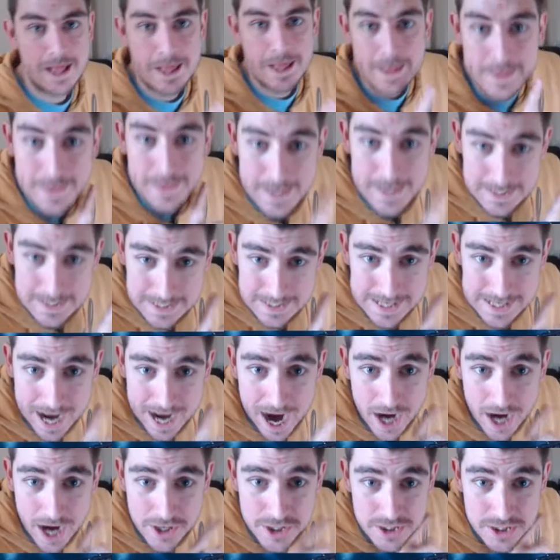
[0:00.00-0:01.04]
This is
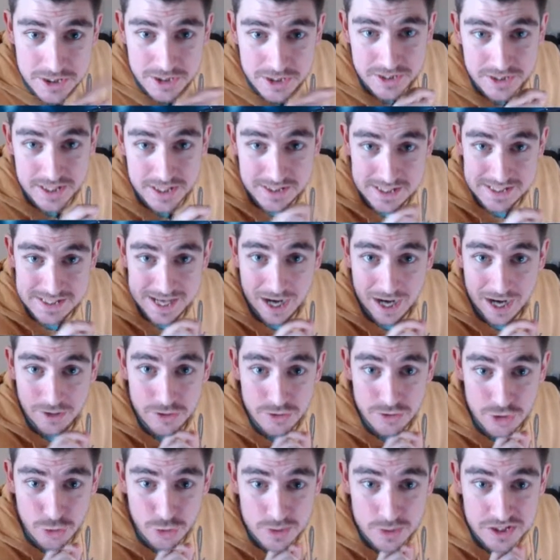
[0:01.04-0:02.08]
how you this is how you
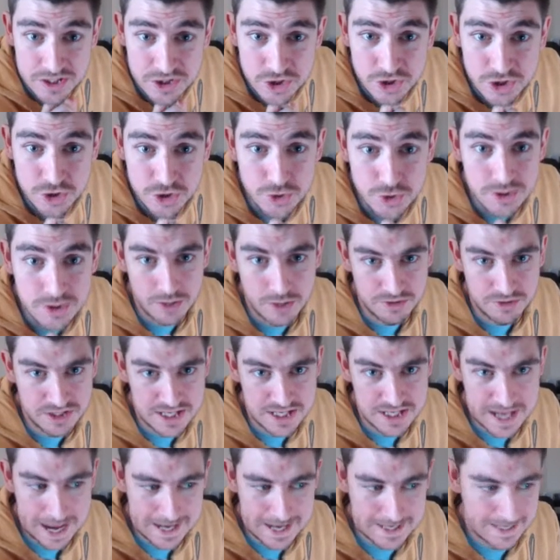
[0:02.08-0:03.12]
treat your studios,
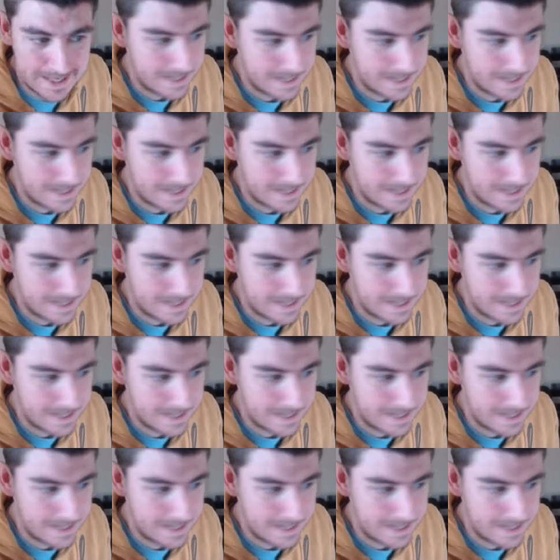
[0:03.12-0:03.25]
EA.